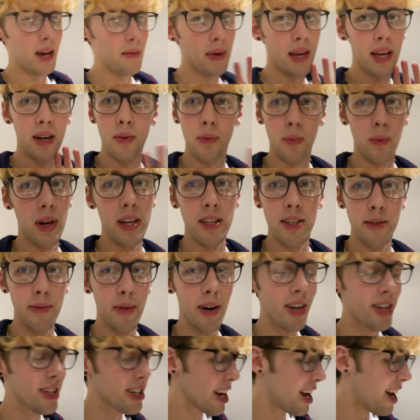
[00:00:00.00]
made way too
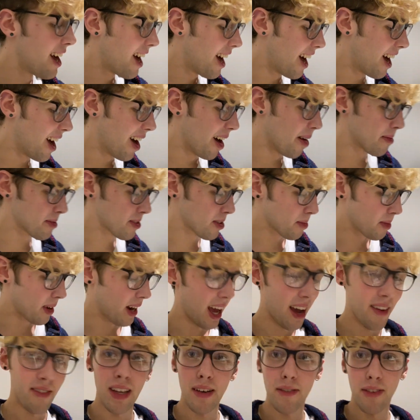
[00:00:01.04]
much. Um, so I'm gonna
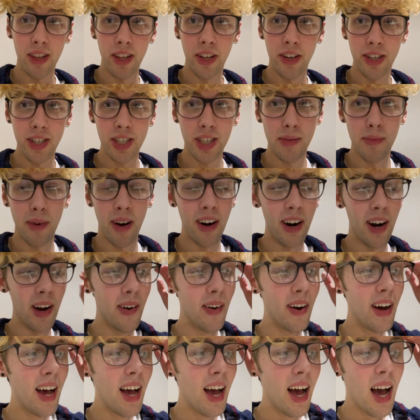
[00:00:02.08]
have that for lunch
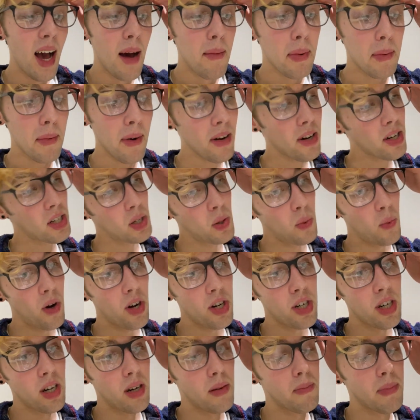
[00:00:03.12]
tomorrow. But I'm not just gonna
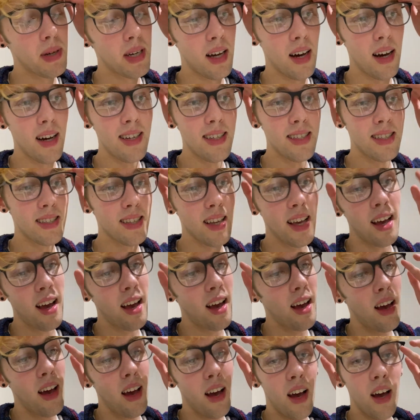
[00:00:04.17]
wash up because
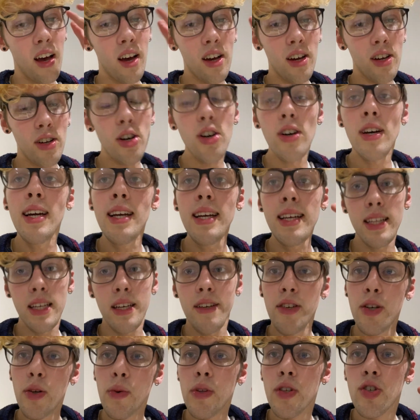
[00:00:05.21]
Cooking
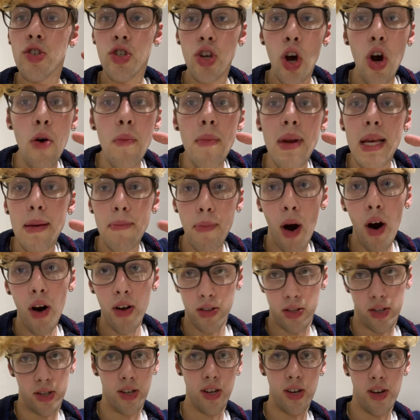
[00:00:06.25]
leaves you with so many
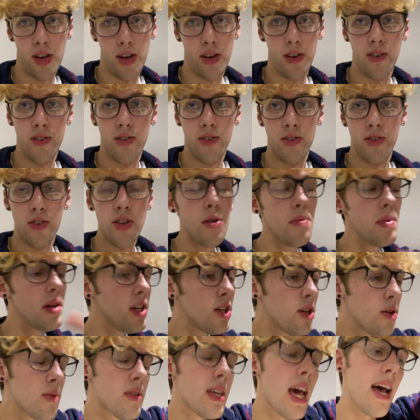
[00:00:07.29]
pots to do, so many
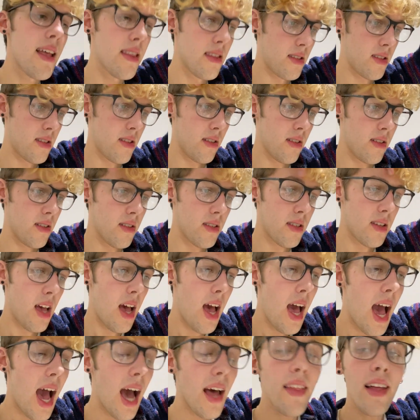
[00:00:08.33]
utensils,
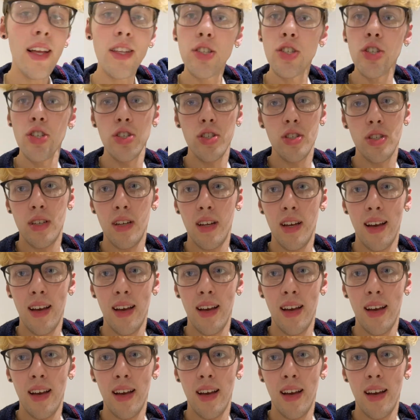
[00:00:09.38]
and that's just,